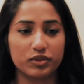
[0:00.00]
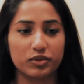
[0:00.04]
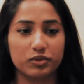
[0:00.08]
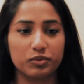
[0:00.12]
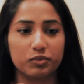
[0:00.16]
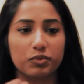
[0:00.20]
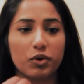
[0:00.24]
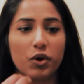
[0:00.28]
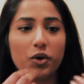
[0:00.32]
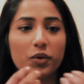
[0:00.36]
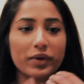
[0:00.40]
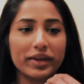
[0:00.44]

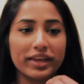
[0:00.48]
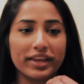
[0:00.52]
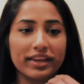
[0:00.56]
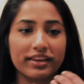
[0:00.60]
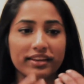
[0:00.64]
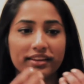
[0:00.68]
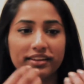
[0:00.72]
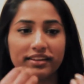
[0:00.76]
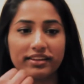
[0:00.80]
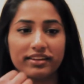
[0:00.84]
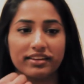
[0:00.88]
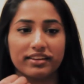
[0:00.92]

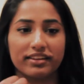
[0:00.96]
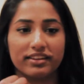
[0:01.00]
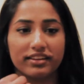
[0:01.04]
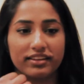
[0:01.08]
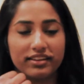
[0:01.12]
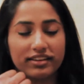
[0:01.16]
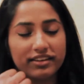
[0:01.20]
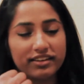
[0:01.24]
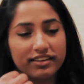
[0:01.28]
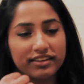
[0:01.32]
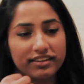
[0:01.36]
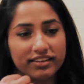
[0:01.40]
Throwing,
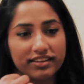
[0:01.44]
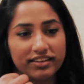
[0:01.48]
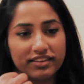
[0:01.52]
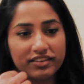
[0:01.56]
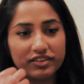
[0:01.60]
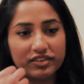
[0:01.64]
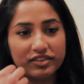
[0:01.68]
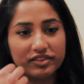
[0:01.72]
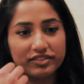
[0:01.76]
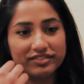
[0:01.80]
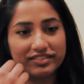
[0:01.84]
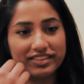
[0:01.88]

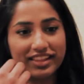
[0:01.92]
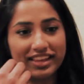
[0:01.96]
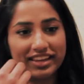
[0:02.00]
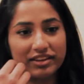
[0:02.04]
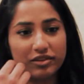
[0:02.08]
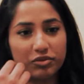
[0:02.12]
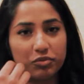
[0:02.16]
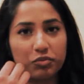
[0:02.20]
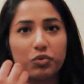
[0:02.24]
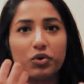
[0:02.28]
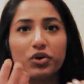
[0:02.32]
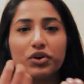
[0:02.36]

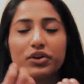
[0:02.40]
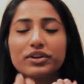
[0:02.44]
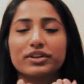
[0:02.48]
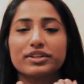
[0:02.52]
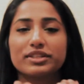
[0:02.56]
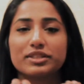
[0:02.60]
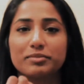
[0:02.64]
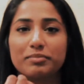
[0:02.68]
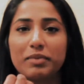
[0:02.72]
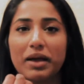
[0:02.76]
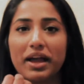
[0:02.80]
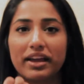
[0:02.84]
like,
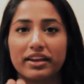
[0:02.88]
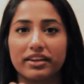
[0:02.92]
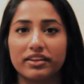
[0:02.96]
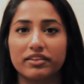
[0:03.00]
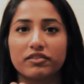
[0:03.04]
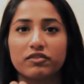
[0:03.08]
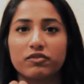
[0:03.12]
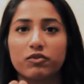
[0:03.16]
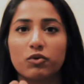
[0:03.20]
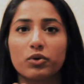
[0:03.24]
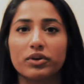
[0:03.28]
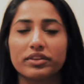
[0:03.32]
words back
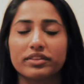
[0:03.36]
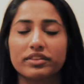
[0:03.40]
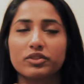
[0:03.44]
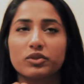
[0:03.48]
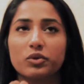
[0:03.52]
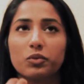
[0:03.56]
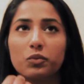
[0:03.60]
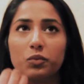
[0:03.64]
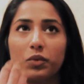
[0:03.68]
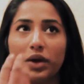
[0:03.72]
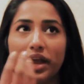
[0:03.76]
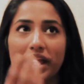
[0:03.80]
and forth and
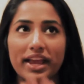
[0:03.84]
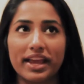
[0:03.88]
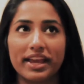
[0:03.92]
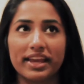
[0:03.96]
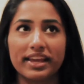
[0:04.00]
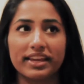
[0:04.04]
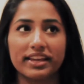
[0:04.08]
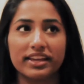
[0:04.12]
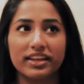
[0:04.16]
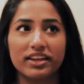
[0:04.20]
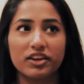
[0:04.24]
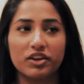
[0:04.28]
the
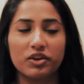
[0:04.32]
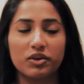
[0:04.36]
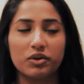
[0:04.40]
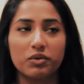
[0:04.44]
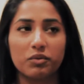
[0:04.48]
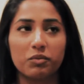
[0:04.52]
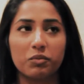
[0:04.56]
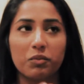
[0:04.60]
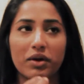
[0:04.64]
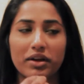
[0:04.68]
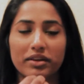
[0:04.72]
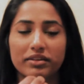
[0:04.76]
way
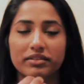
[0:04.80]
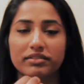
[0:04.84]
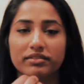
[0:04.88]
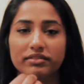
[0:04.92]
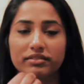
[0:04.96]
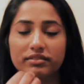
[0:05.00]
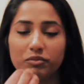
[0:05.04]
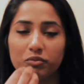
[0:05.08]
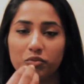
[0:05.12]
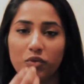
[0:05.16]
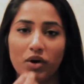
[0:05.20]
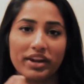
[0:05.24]
one
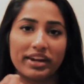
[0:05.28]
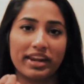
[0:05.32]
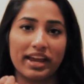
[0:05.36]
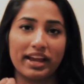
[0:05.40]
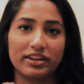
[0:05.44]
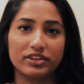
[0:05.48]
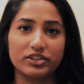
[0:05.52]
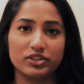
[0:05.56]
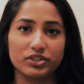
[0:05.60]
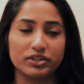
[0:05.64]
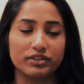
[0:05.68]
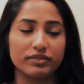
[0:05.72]

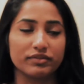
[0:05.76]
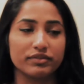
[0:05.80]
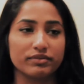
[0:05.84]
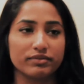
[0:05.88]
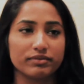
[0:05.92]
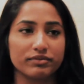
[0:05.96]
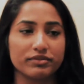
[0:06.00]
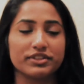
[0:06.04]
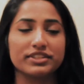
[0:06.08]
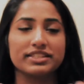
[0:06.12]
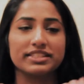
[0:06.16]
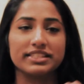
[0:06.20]
actor
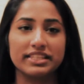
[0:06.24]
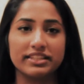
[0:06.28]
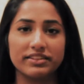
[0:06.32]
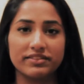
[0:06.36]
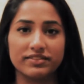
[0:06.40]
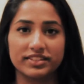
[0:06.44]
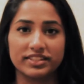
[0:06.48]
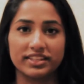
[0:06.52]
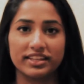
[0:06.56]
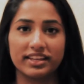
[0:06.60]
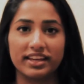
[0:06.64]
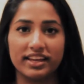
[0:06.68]

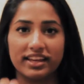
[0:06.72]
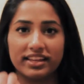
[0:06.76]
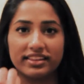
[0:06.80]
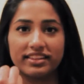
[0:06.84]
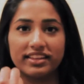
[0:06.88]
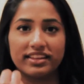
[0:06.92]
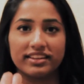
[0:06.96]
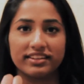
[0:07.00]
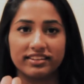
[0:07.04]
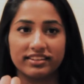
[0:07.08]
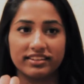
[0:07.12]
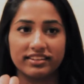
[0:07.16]
receives it and
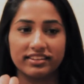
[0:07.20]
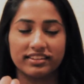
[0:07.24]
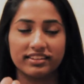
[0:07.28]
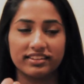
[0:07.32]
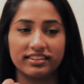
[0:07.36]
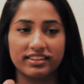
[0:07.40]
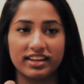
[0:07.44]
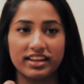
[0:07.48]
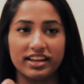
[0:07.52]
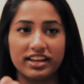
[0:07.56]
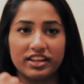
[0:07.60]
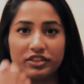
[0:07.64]

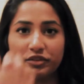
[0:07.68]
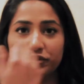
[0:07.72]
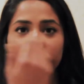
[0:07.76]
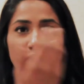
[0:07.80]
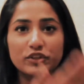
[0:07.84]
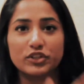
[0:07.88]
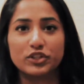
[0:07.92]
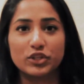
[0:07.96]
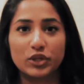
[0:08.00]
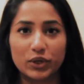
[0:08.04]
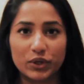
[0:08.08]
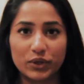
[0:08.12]
then
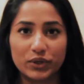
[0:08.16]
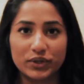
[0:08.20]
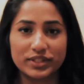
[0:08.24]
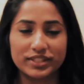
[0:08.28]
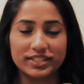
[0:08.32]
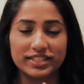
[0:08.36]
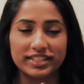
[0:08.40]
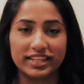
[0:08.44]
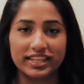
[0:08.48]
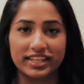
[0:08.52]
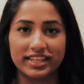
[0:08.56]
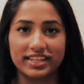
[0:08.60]

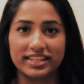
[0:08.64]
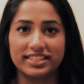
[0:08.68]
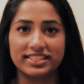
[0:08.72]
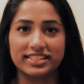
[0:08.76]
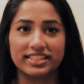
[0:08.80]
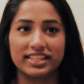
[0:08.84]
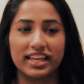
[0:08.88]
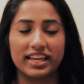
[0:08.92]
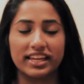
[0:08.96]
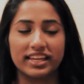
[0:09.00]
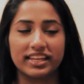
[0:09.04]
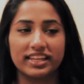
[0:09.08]
returns it is,
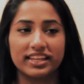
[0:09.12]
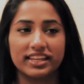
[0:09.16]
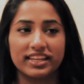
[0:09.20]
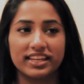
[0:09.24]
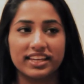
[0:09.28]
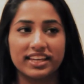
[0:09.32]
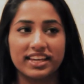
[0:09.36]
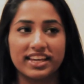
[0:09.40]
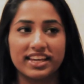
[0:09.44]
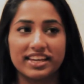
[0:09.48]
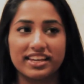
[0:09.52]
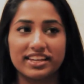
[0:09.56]
like,
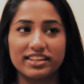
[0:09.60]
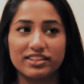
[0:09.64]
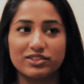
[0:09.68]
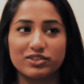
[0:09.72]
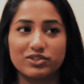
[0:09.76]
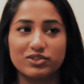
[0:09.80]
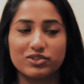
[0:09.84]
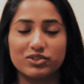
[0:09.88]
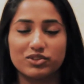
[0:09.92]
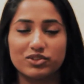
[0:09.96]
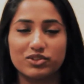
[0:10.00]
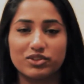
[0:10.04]

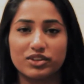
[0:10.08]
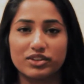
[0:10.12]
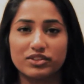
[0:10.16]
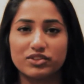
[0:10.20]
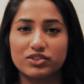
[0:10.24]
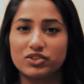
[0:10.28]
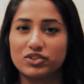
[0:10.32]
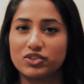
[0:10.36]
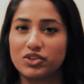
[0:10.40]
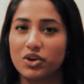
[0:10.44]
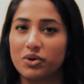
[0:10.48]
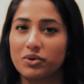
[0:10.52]
it's
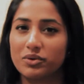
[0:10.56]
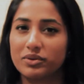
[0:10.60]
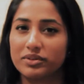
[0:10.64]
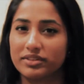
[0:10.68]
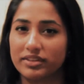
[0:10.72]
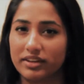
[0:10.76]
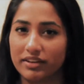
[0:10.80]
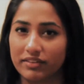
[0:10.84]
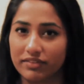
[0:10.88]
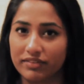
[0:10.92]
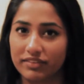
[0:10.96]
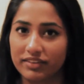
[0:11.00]
so
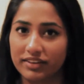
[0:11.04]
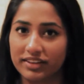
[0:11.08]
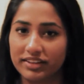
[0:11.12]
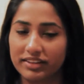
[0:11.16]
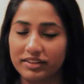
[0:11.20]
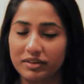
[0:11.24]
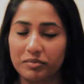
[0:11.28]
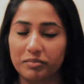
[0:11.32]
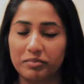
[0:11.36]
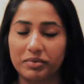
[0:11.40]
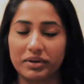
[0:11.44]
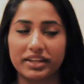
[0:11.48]

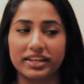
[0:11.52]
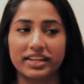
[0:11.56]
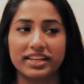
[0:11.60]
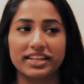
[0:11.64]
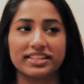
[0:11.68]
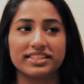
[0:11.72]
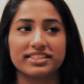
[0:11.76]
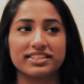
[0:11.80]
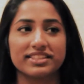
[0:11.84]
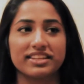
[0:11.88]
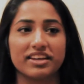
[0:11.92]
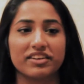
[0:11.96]
different, but
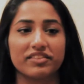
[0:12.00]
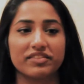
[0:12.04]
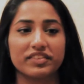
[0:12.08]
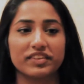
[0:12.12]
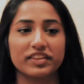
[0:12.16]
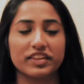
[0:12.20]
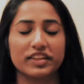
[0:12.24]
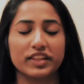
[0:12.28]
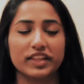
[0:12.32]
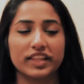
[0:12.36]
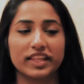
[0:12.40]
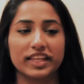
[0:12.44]
it's
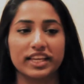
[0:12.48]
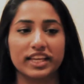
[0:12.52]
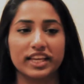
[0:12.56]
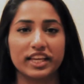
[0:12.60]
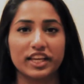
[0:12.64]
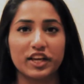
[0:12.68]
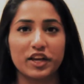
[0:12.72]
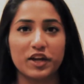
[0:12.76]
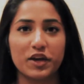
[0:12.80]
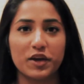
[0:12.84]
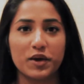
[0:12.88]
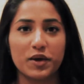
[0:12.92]

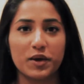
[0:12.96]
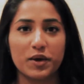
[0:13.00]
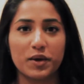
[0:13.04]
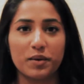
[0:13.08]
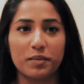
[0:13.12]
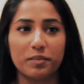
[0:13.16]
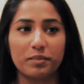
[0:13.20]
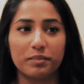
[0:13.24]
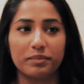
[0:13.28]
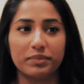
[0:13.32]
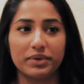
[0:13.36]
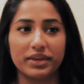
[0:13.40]
definitely
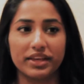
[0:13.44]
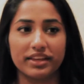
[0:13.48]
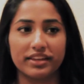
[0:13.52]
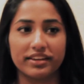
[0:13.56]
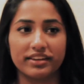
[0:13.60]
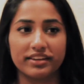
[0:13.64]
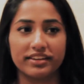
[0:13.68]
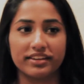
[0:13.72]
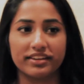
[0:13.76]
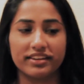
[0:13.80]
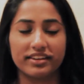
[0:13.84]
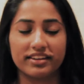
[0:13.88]

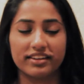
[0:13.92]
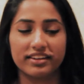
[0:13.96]
been